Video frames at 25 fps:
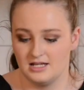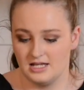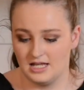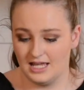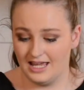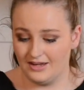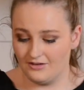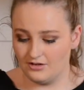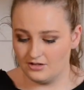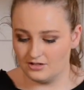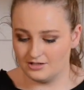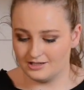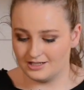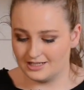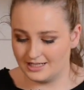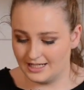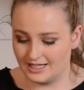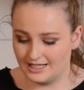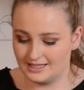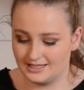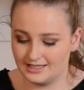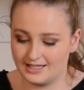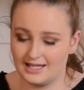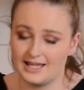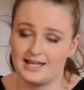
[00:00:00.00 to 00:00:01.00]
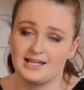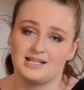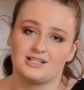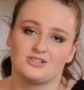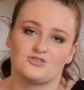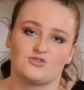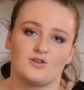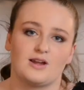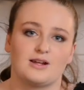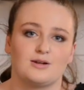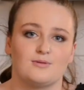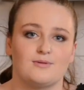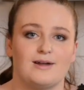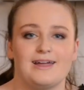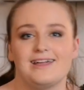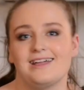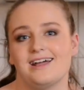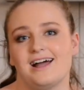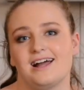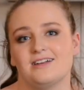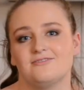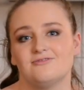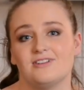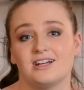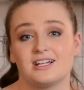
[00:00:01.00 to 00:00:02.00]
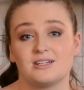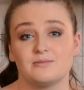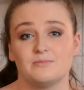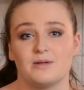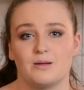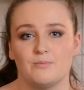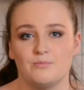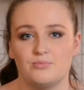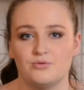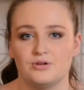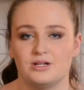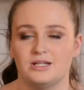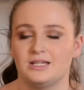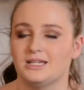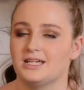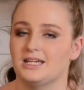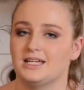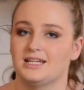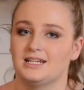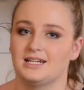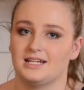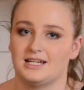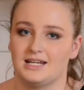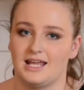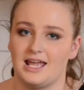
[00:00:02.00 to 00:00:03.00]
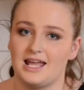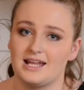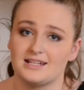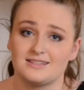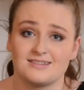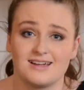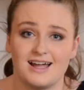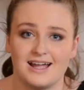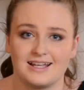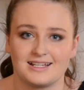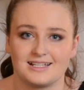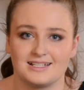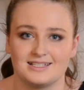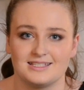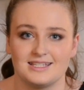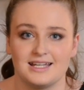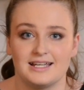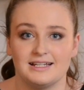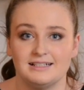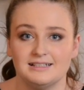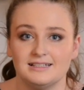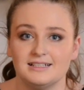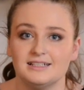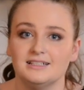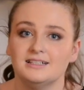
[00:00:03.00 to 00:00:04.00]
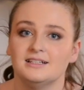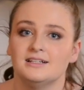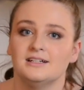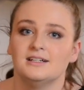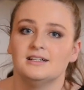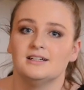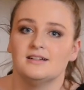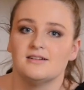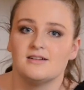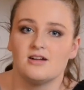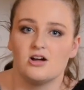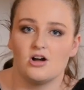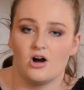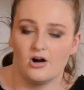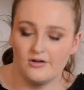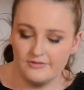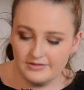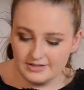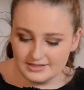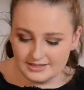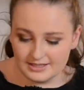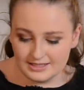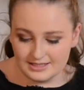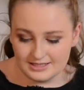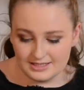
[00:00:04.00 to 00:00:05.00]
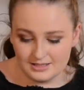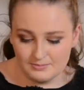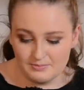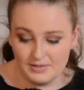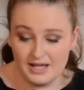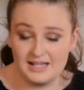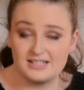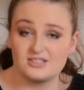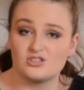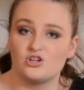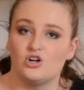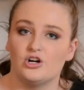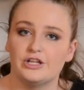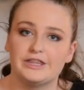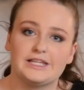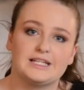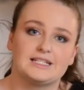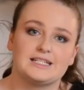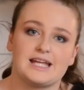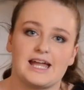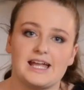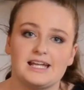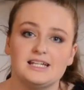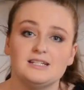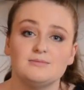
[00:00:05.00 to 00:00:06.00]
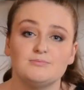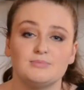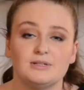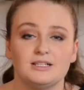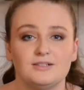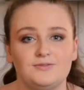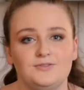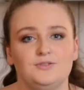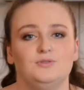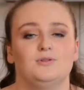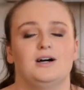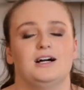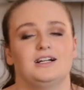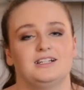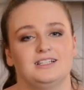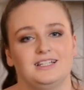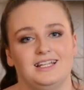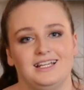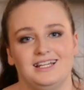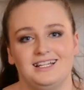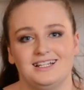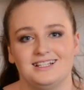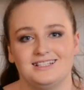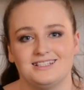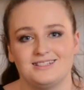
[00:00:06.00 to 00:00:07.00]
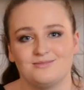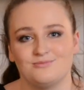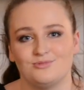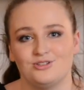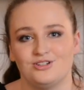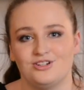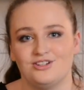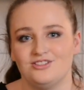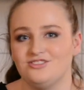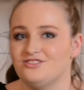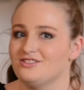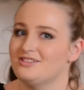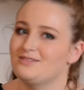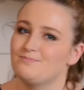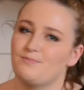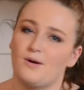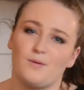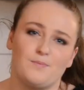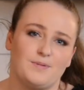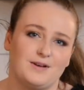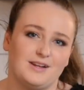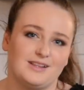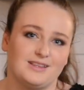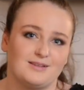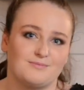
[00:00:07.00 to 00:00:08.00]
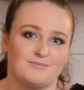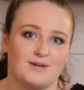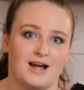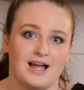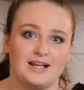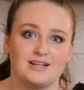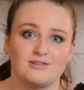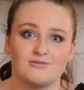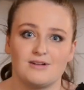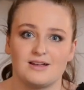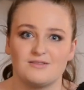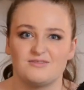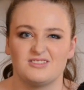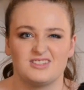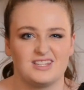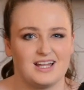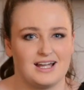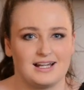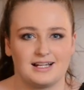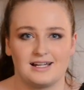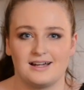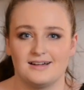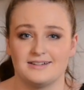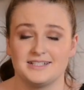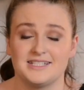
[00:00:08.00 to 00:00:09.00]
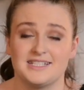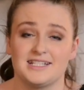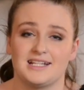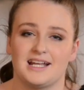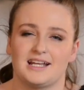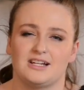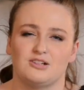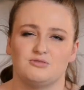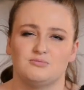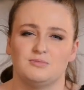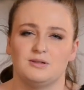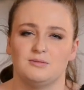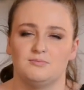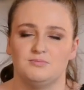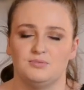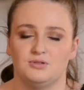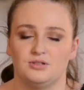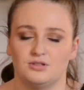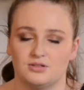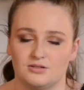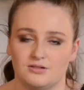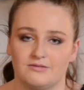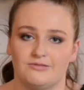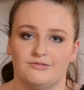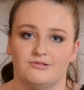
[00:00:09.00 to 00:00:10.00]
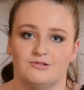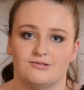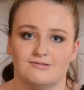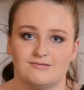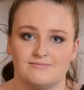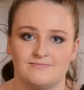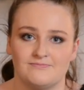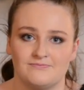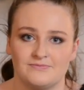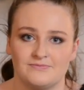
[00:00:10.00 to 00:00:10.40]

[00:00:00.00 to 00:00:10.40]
If you're not going to eat the cake straight away, I'd recommend putting it in an airtight container. Obviously it's the best on the day, but if you are going to eat it tomorrow, just pop it in the microwave with that custard and it'll be beautiful.